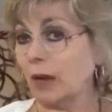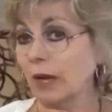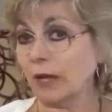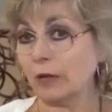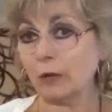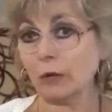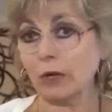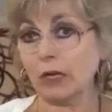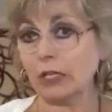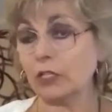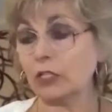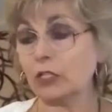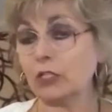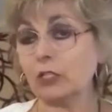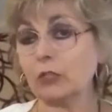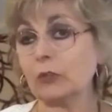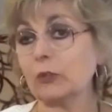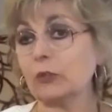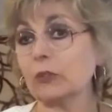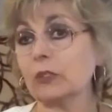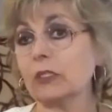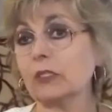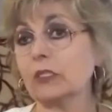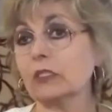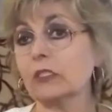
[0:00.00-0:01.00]
my
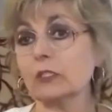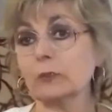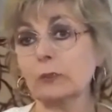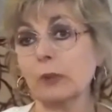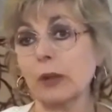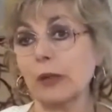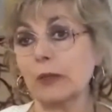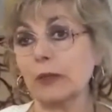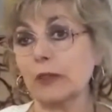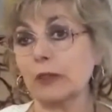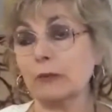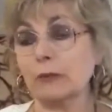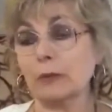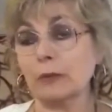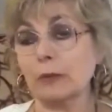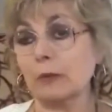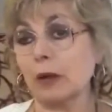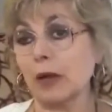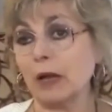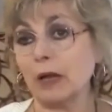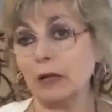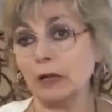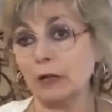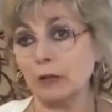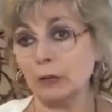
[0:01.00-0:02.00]
grandchildren can spot
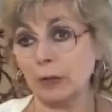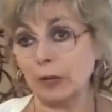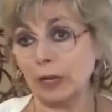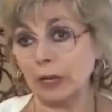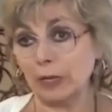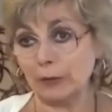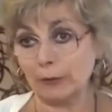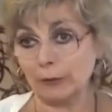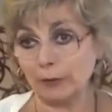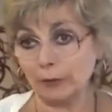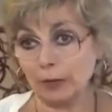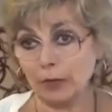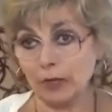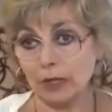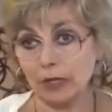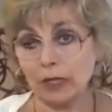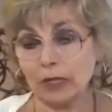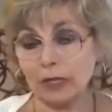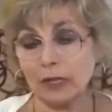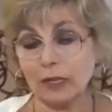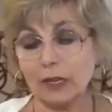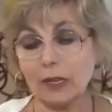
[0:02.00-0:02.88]
them a mile away.